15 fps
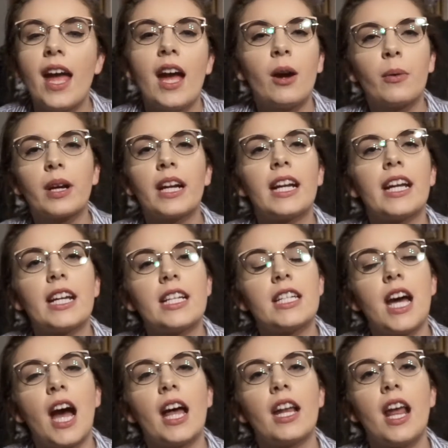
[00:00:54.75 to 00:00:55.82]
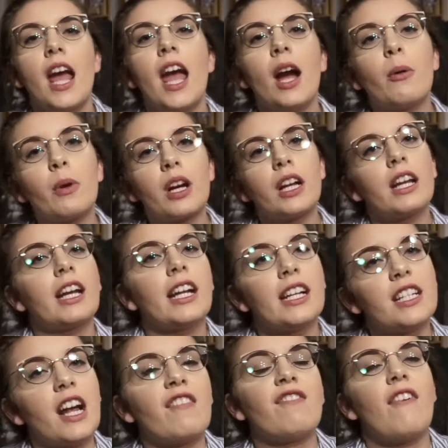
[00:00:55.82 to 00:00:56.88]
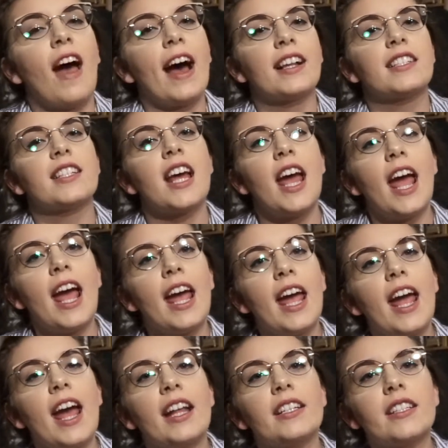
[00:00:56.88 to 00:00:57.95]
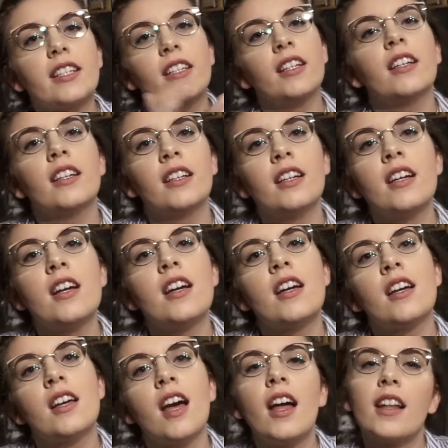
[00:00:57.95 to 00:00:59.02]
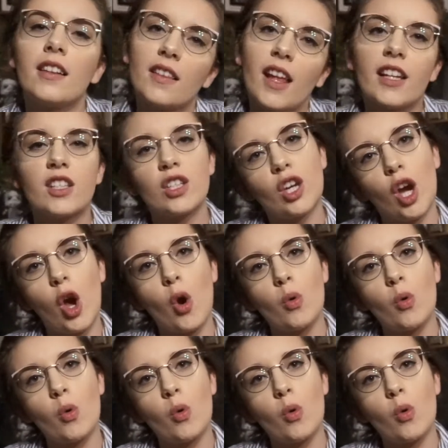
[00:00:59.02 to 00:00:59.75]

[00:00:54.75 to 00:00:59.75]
and we're gonna get it done, and we're gonna get it done fast, and let's go.